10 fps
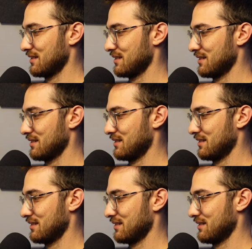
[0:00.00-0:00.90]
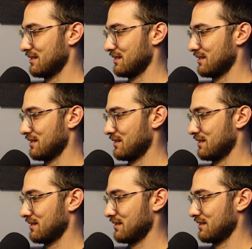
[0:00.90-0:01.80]

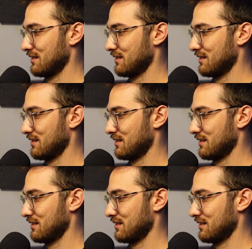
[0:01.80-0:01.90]
(silence)